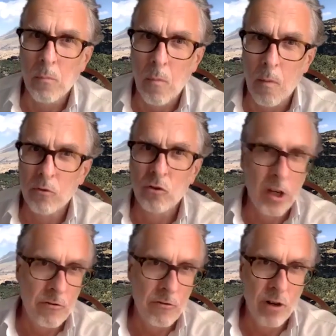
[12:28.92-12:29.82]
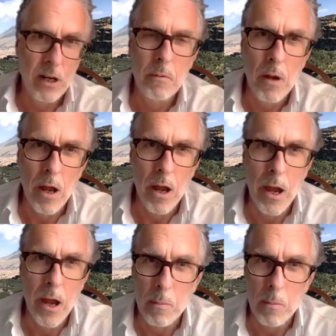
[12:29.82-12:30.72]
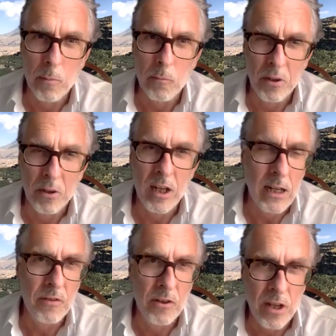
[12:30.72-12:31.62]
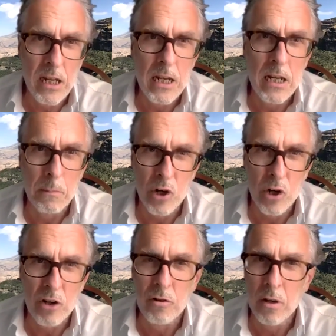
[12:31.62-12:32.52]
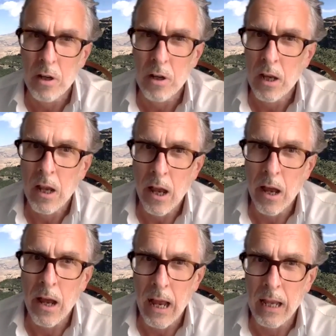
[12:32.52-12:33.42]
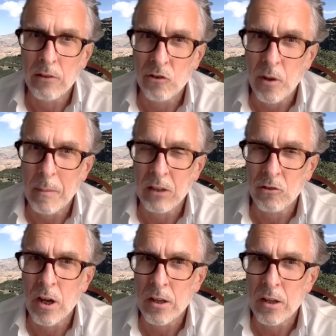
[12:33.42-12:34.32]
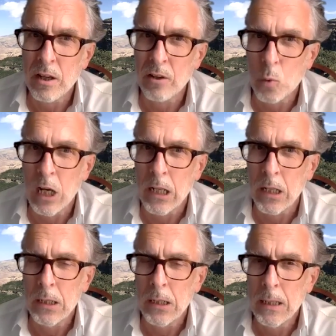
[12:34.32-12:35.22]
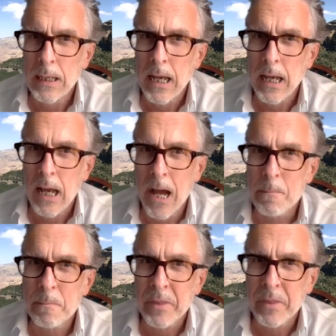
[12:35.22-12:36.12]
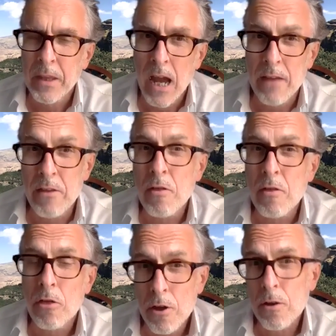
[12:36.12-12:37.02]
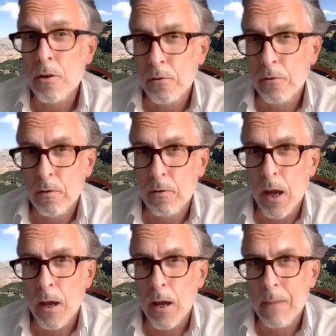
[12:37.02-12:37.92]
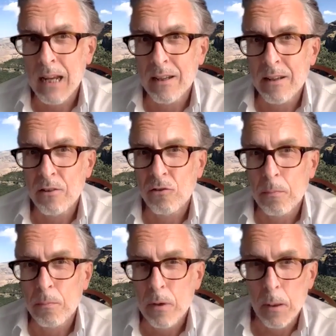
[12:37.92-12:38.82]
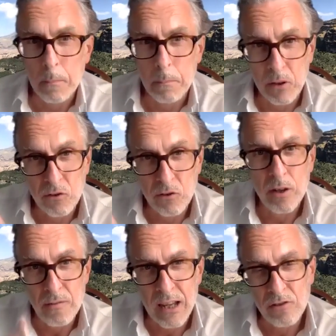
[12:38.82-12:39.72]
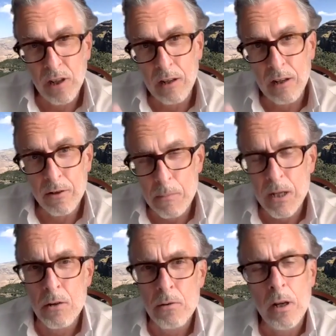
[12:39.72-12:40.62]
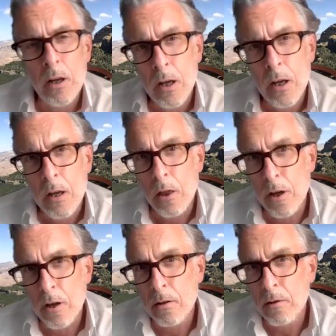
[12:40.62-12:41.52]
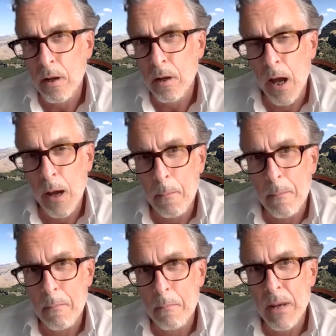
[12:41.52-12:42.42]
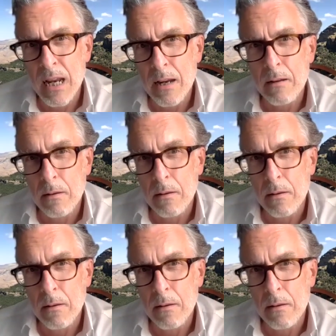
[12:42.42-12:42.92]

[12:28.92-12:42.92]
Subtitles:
psychiatric problems, particularly fatigue, depression, and some anxiety as well. And then the third mechanism, besides the vascular and the immune, the third big